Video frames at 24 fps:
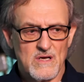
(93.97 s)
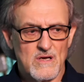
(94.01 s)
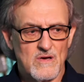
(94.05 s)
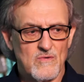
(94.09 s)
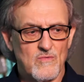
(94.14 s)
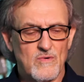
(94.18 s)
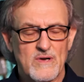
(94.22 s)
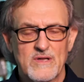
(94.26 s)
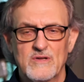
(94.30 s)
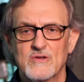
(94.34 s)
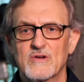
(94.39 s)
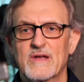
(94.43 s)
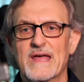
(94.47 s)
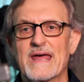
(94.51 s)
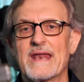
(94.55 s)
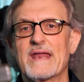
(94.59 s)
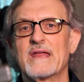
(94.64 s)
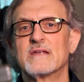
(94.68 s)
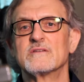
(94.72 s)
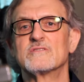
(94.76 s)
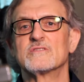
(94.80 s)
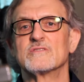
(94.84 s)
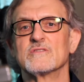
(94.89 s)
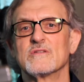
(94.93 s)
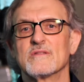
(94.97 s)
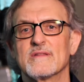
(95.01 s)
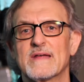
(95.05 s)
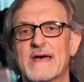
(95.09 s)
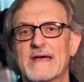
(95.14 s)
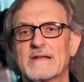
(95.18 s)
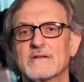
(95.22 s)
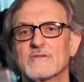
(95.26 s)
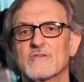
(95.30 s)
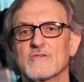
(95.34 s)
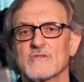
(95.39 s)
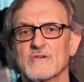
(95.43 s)
When you get into
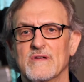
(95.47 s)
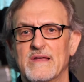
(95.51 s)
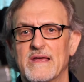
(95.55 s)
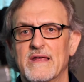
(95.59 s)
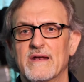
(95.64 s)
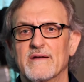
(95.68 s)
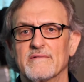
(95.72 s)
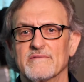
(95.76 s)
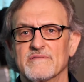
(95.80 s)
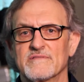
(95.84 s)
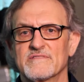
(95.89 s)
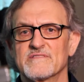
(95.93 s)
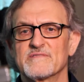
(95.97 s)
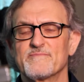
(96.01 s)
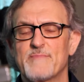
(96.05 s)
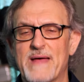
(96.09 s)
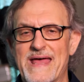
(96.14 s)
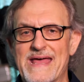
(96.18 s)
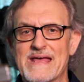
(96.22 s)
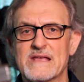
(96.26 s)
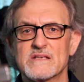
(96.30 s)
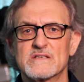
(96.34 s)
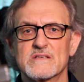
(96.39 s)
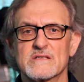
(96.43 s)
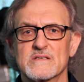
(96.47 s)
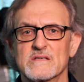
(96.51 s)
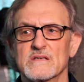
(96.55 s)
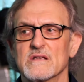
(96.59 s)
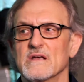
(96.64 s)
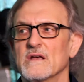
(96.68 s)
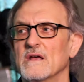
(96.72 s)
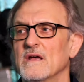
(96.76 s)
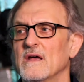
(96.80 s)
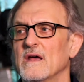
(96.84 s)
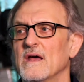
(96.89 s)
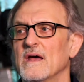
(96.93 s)
that creative space
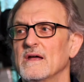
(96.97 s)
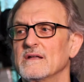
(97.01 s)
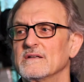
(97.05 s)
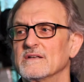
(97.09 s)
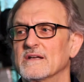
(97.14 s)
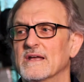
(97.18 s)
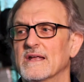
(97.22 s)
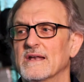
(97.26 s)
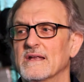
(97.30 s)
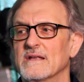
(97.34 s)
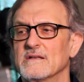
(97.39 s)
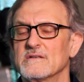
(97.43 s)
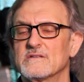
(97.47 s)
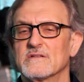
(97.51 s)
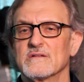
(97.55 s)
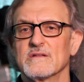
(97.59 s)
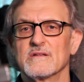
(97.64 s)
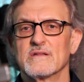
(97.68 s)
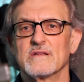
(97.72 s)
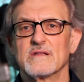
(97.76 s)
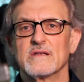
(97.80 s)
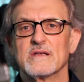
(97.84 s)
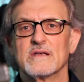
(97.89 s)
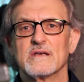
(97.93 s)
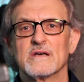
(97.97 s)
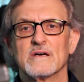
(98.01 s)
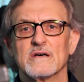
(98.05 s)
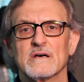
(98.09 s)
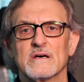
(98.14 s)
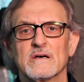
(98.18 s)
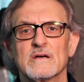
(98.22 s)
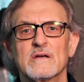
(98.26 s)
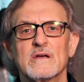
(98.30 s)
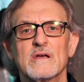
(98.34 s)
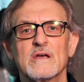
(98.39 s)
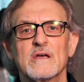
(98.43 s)
and you get into
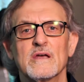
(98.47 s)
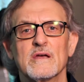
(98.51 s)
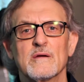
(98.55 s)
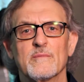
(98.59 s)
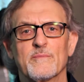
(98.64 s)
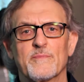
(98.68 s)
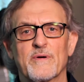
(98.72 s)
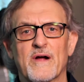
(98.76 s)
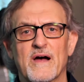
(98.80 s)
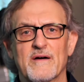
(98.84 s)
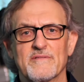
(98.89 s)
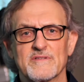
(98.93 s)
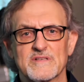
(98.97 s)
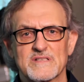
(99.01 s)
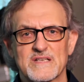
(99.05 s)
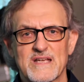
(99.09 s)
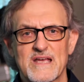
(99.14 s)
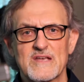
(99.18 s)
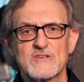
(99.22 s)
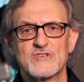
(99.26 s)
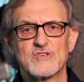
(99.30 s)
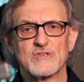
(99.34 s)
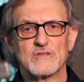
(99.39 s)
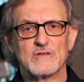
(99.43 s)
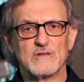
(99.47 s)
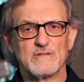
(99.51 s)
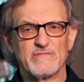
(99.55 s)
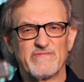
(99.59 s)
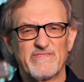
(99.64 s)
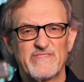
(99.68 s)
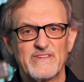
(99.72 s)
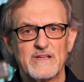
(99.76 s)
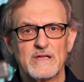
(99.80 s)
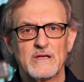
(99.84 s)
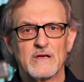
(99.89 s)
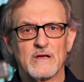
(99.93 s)
the improvisational,
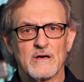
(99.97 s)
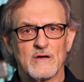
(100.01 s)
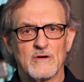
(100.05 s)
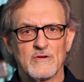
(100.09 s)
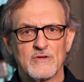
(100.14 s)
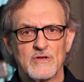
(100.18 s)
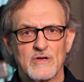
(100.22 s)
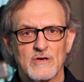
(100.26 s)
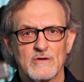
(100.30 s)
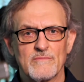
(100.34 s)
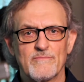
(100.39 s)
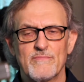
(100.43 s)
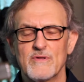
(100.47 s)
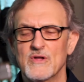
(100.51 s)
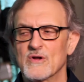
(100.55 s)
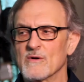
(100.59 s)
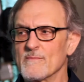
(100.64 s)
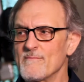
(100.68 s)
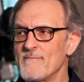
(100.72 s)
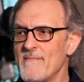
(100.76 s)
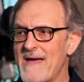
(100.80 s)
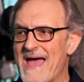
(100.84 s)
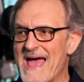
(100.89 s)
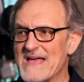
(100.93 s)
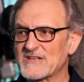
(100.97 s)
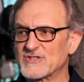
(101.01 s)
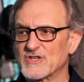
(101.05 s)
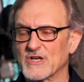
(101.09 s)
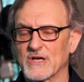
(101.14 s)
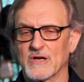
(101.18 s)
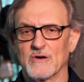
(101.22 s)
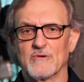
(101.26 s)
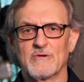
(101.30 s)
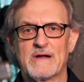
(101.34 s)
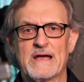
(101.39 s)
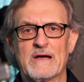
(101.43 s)
you're
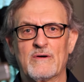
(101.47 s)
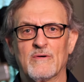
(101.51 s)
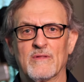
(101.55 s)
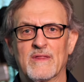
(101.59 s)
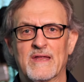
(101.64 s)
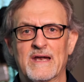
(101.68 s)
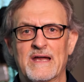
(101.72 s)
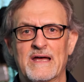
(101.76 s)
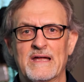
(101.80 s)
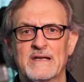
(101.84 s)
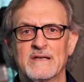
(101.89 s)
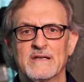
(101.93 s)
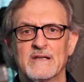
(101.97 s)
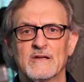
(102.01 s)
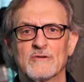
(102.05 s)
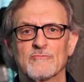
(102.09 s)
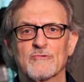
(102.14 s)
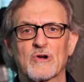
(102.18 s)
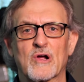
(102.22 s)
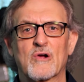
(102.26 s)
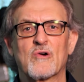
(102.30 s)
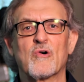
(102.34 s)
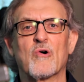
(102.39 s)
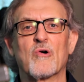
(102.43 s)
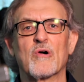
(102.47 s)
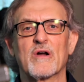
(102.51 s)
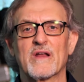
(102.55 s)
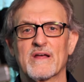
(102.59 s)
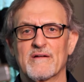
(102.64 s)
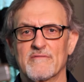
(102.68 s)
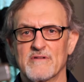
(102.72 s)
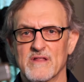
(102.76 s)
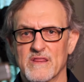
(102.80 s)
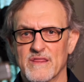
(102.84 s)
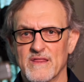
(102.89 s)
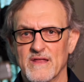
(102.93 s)
mashing around with an idea, record
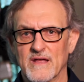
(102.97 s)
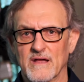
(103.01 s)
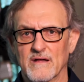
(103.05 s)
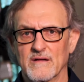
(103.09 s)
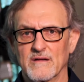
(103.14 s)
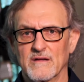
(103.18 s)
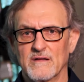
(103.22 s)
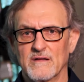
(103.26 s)
everything.